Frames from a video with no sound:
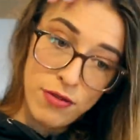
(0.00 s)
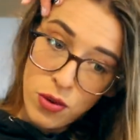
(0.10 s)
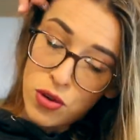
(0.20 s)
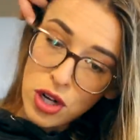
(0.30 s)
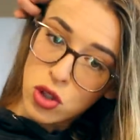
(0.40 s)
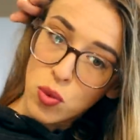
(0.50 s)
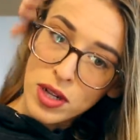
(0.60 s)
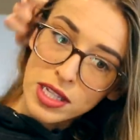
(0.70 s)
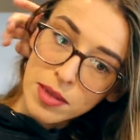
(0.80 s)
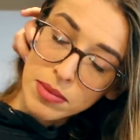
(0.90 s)
if you just
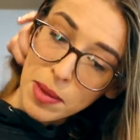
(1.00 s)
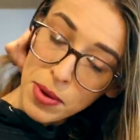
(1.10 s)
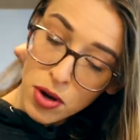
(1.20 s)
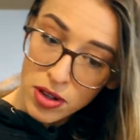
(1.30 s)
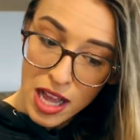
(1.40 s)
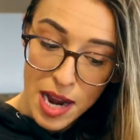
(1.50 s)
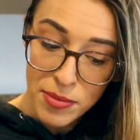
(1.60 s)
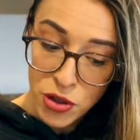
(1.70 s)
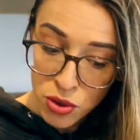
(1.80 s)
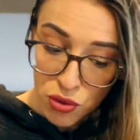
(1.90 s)
want some lemon or
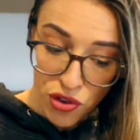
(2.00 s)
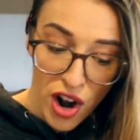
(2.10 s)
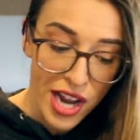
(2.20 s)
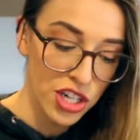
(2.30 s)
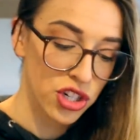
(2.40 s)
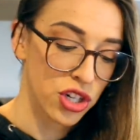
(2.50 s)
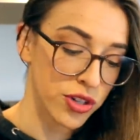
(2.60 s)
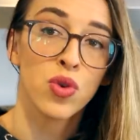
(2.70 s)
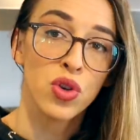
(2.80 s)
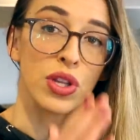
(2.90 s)
lime juice
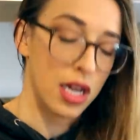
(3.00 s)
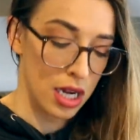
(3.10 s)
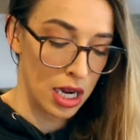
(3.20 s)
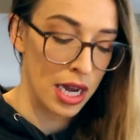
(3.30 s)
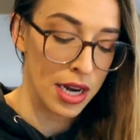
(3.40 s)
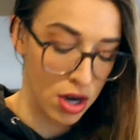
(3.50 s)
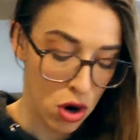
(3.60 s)
fresh, you just cut it